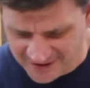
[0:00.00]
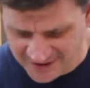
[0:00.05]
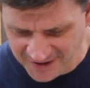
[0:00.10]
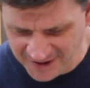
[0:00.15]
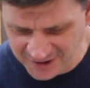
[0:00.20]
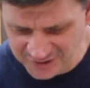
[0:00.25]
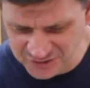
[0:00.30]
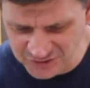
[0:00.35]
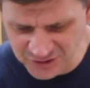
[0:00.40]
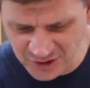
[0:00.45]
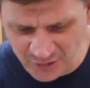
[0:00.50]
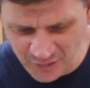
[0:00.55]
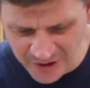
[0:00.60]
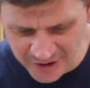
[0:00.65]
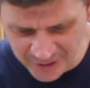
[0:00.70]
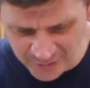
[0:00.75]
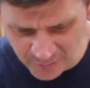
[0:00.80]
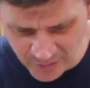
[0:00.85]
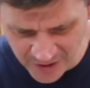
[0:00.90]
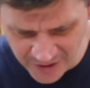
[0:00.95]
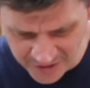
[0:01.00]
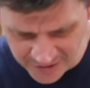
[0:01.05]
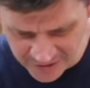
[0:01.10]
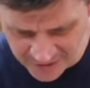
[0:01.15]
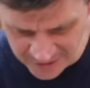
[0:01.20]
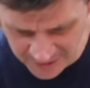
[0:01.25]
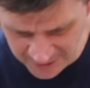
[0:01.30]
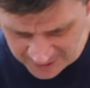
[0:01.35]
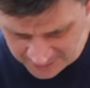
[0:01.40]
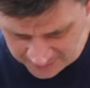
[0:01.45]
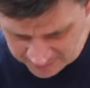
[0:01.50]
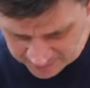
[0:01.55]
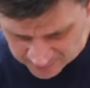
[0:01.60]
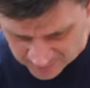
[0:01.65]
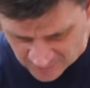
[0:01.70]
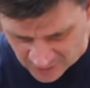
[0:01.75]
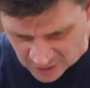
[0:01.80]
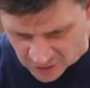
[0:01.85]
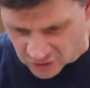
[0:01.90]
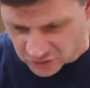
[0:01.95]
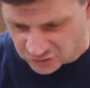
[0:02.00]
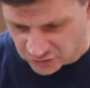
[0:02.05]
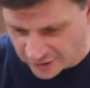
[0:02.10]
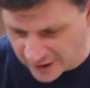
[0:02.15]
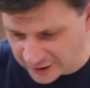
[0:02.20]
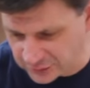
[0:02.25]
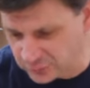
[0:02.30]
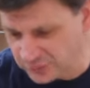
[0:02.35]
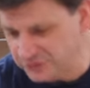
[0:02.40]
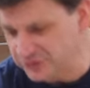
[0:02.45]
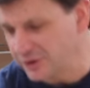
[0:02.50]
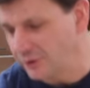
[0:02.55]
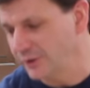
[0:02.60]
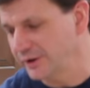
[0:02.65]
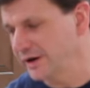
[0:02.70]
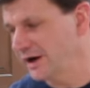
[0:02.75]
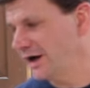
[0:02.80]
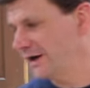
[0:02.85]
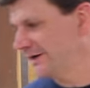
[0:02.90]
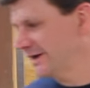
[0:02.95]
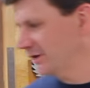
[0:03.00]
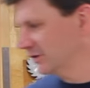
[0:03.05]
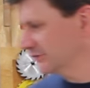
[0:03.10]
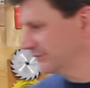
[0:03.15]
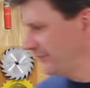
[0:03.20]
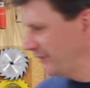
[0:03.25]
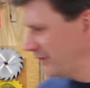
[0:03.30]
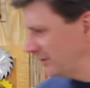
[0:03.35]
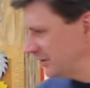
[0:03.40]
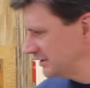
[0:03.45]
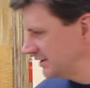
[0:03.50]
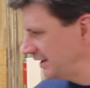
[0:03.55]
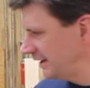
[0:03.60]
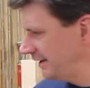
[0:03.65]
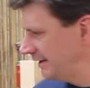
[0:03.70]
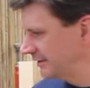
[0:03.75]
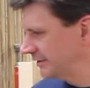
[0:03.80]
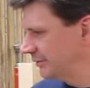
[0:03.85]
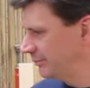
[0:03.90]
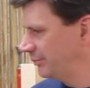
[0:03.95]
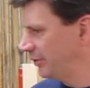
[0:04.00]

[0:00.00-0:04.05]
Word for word: Uh, so anyway, um, so that's what's going on. Now, as far as heating the